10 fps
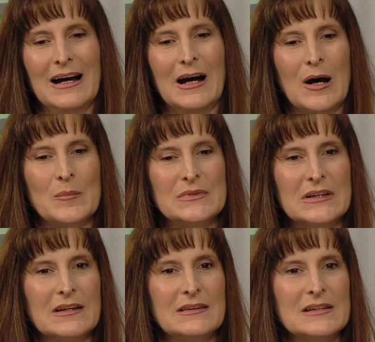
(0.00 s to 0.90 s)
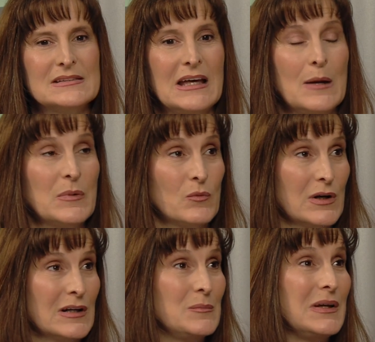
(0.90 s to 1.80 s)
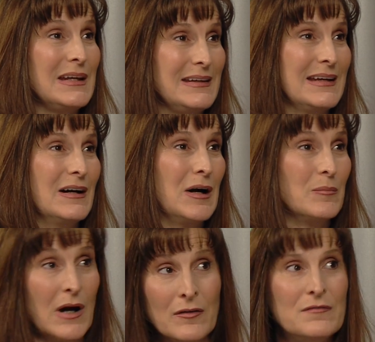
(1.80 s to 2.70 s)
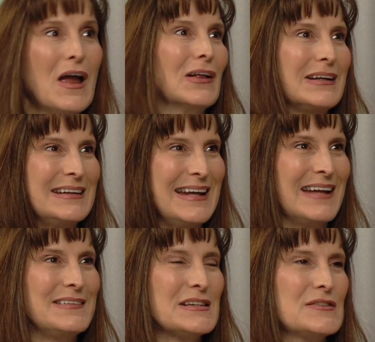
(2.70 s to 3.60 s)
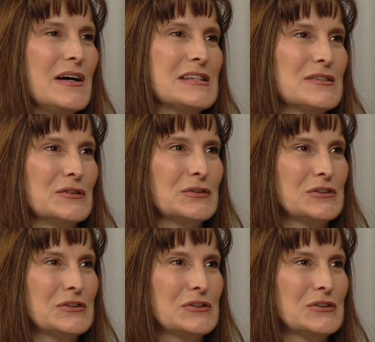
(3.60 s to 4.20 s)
to get this set up, and we're going to be unveiling it at this festival.